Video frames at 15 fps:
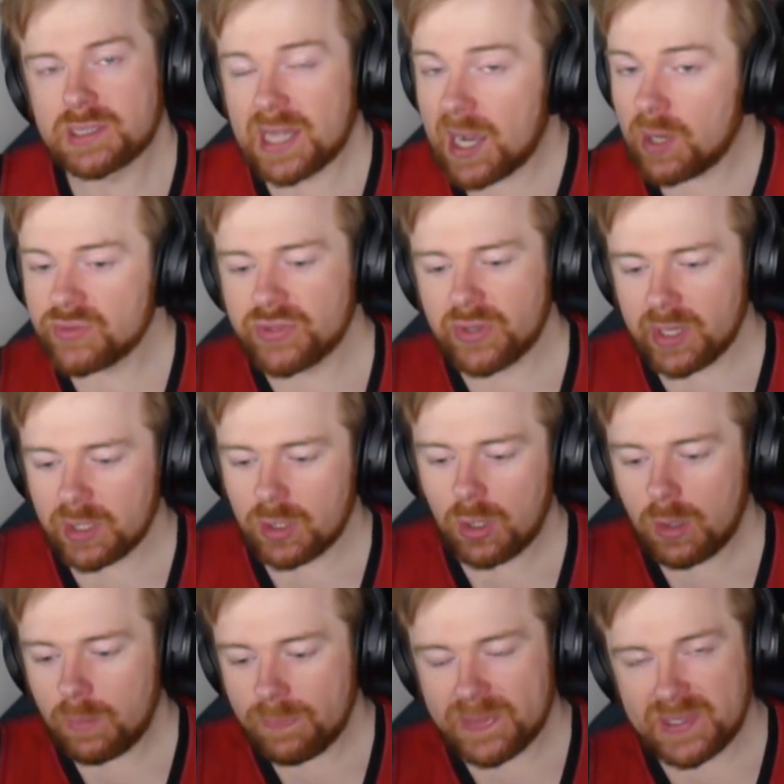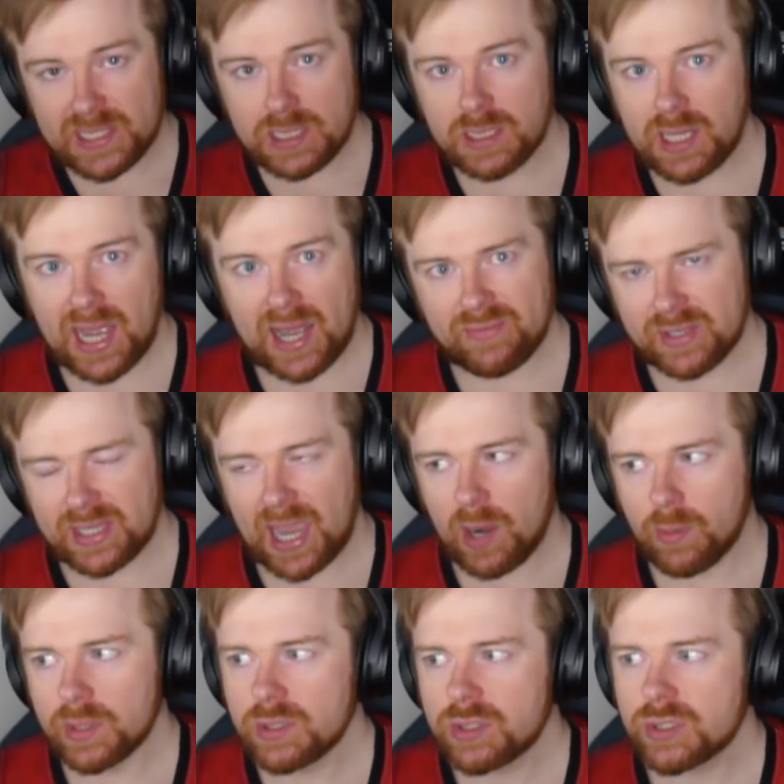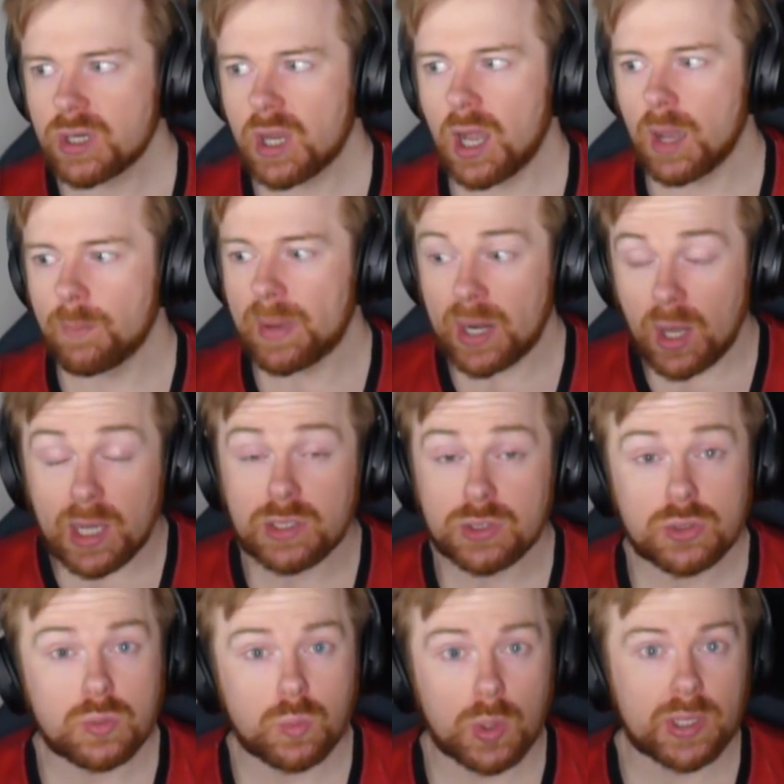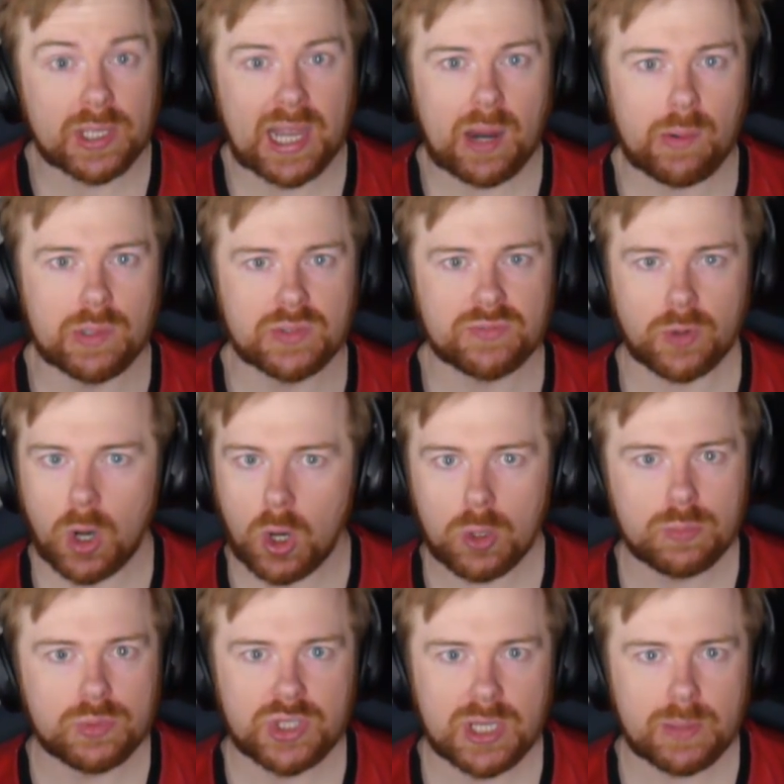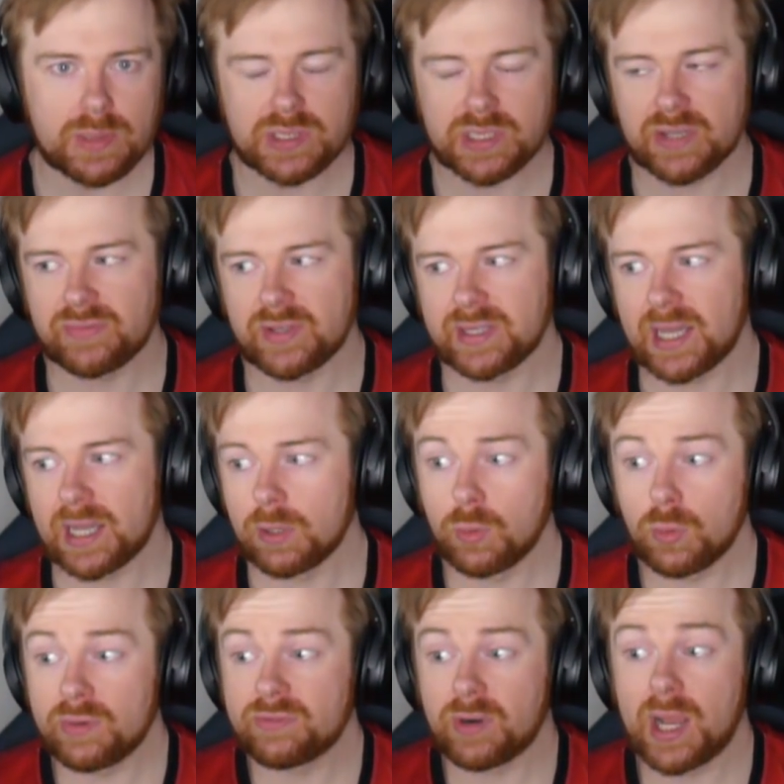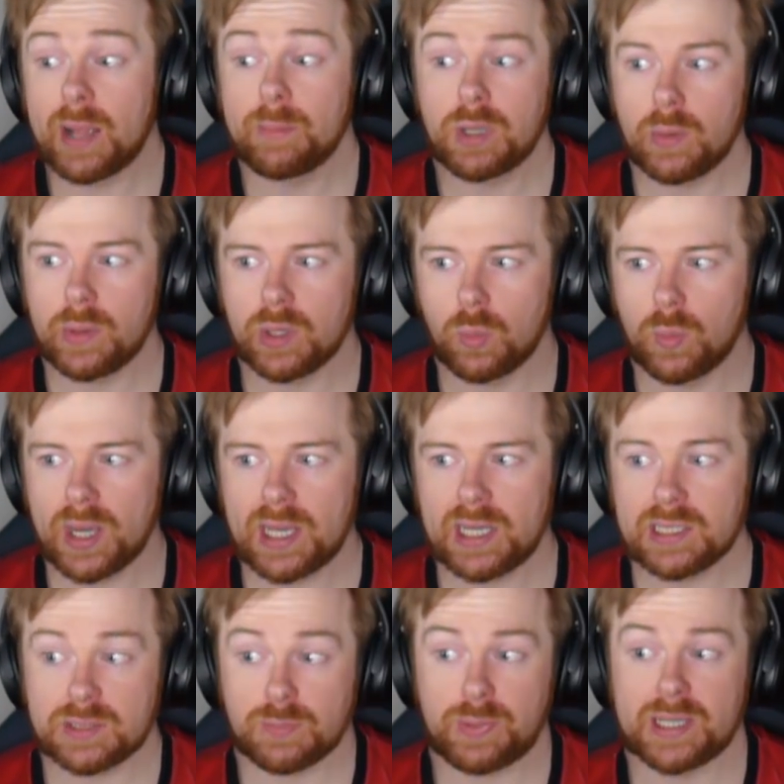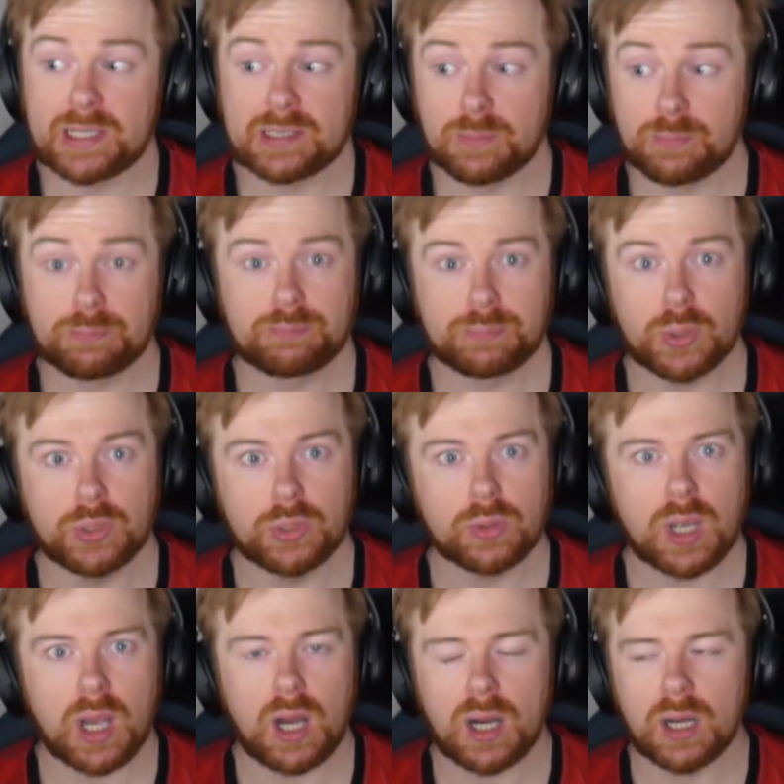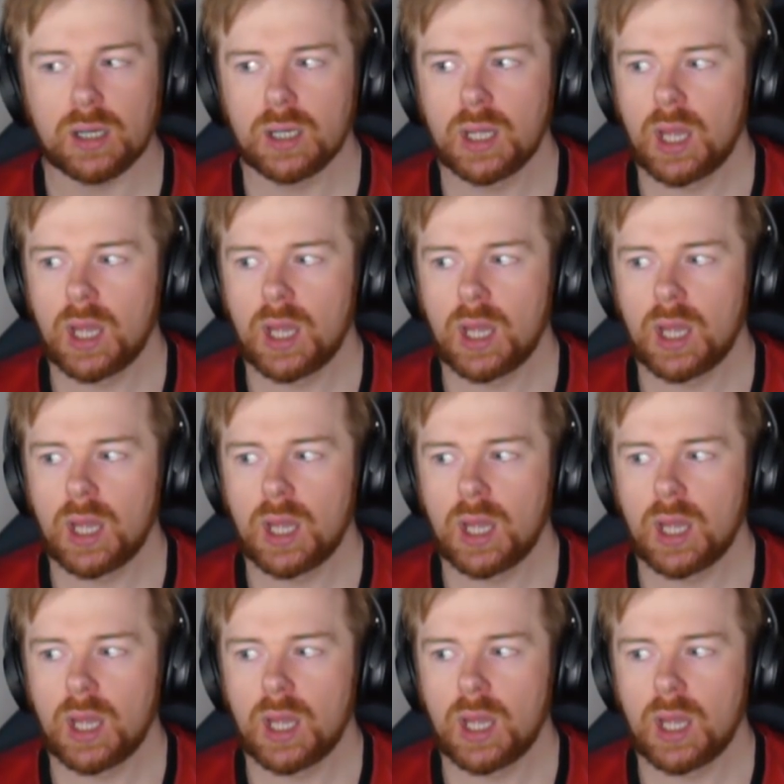The house that I got didn't have a garage, and I do want a garage for a home gym and stuff like that. And if I am going away, it's a place to put your car.